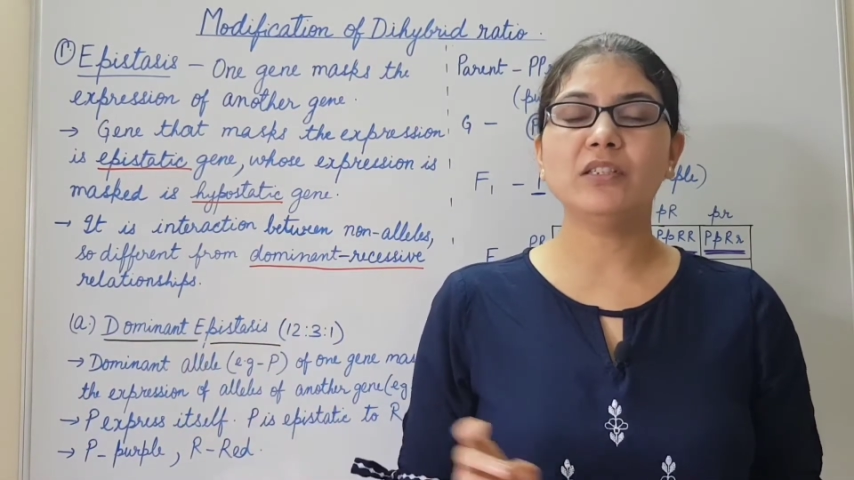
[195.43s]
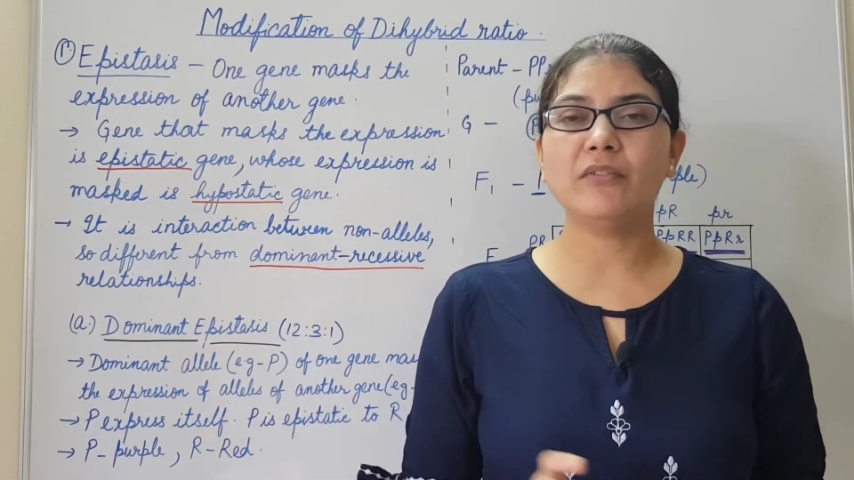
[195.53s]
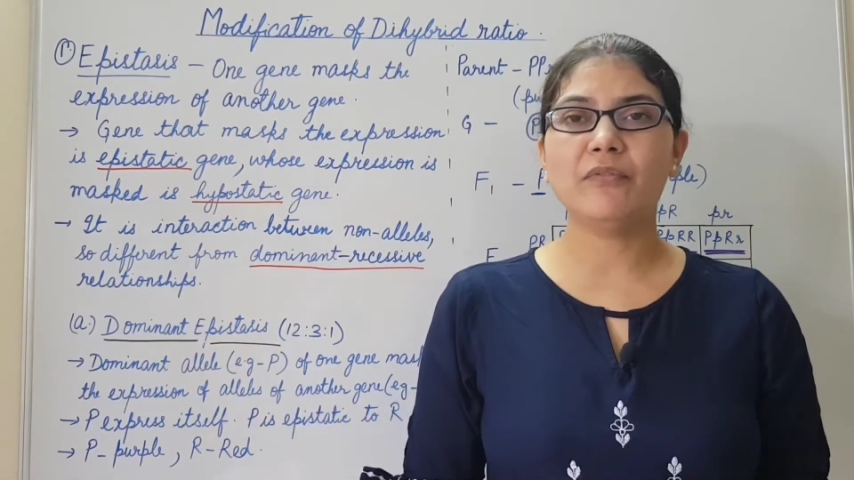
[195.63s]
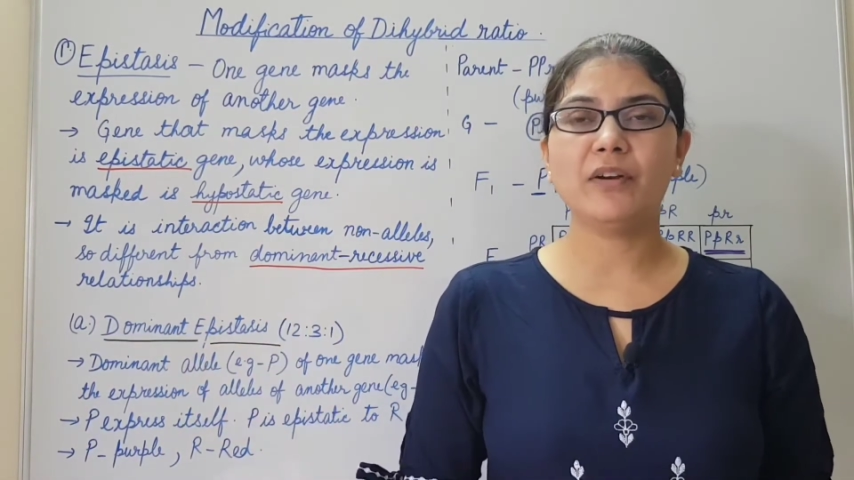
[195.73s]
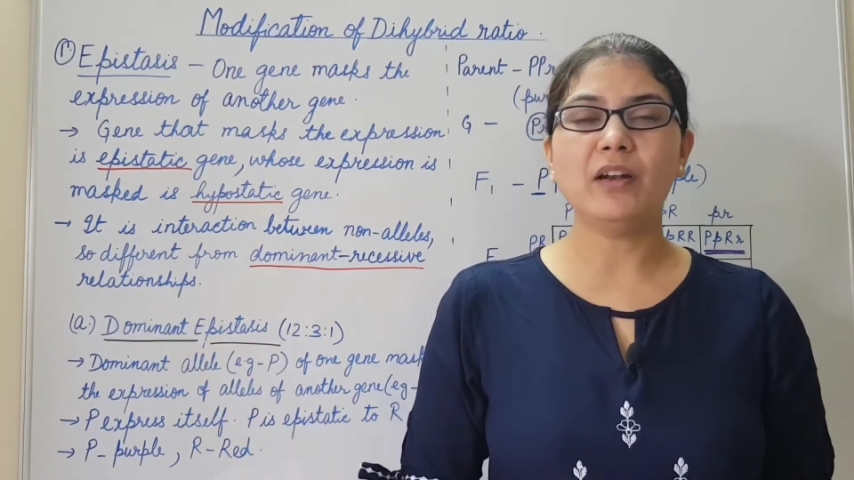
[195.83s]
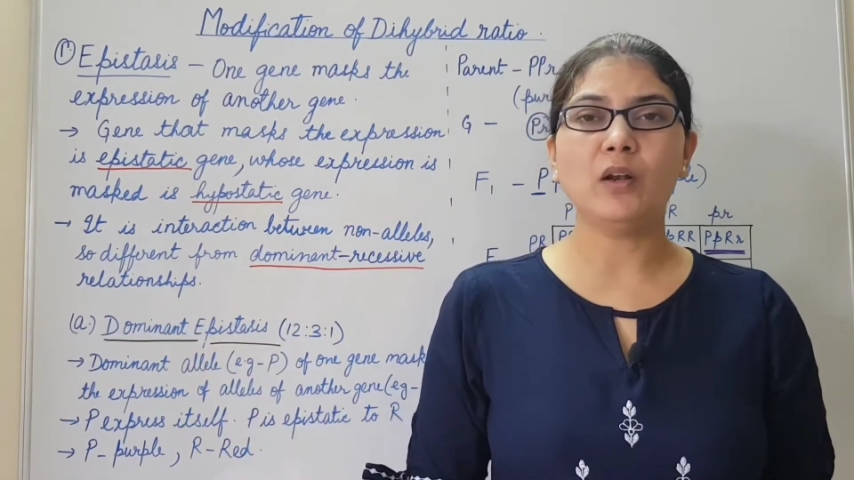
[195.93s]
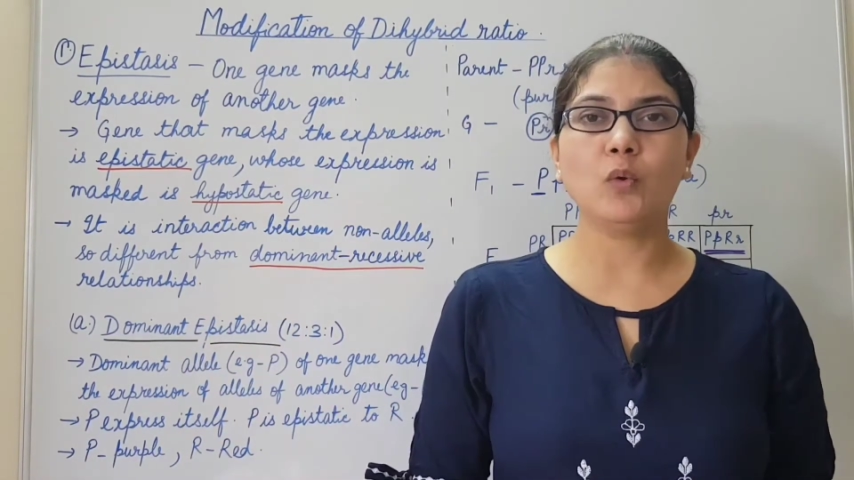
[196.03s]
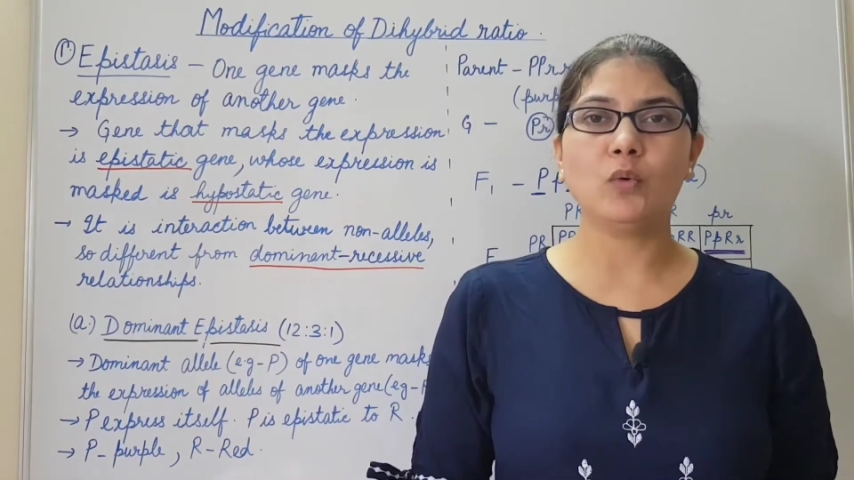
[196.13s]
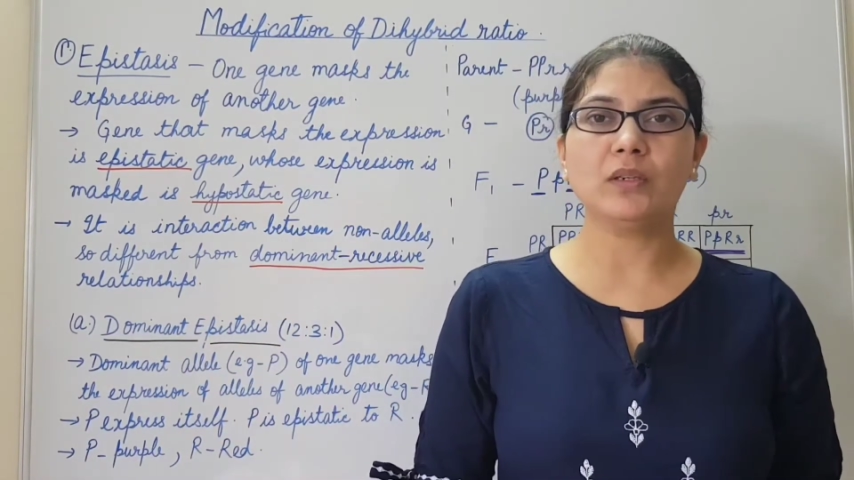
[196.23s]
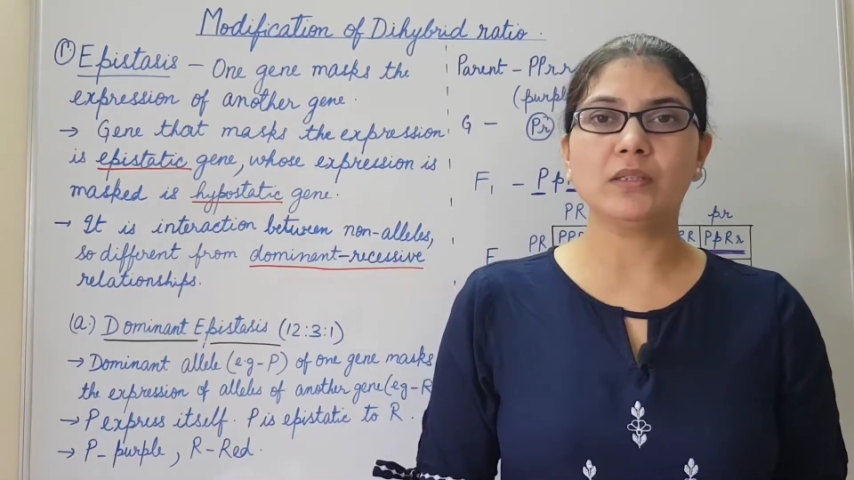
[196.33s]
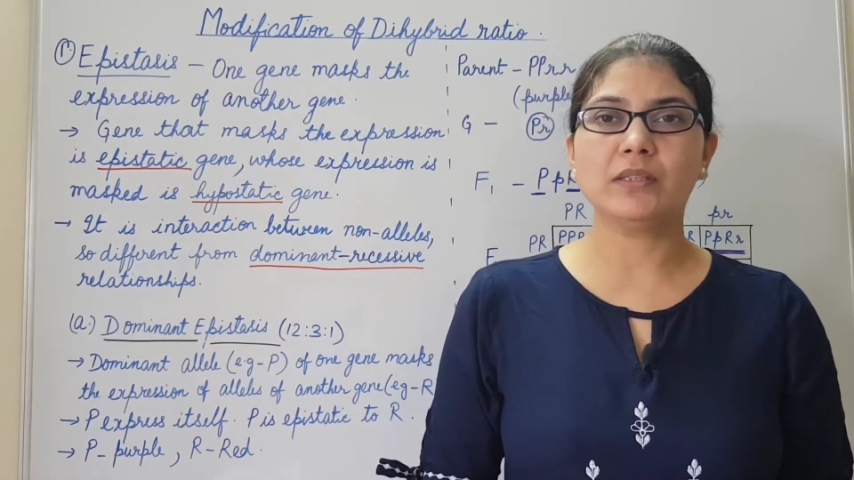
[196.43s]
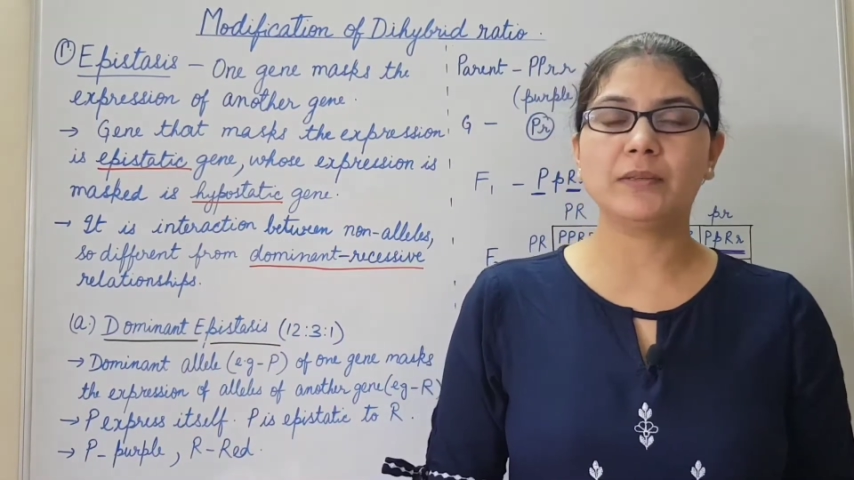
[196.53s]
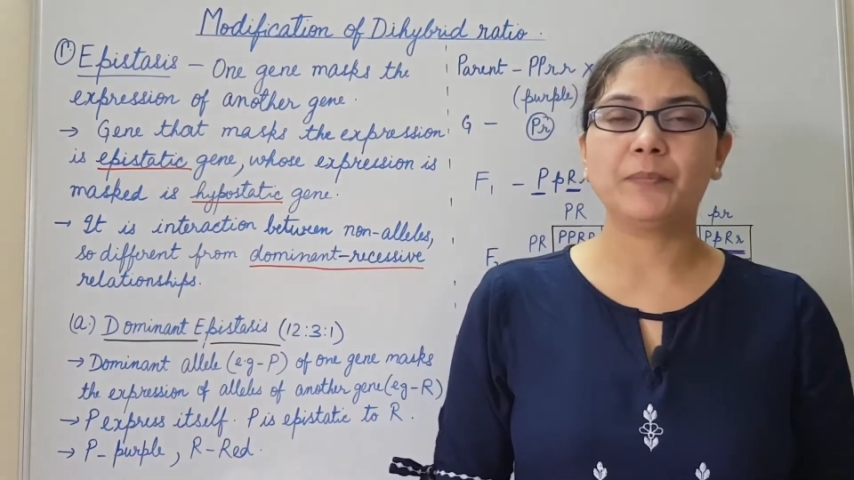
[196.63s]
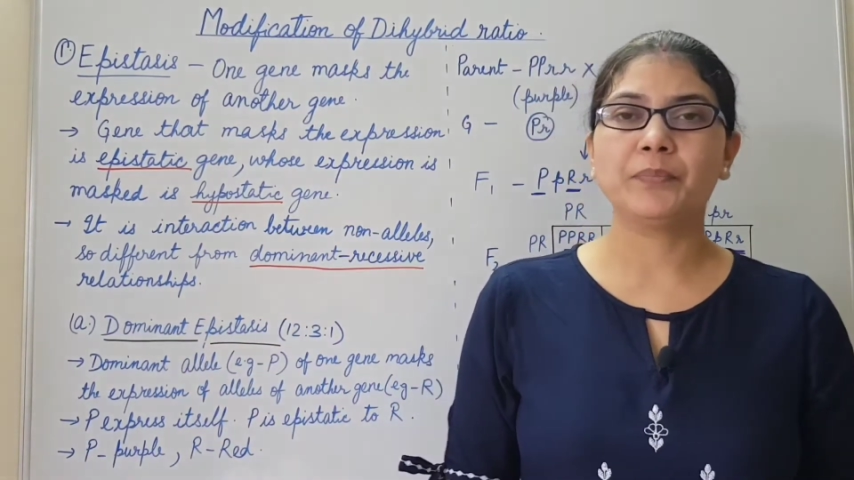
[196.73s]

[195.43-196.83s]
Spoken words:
different locus.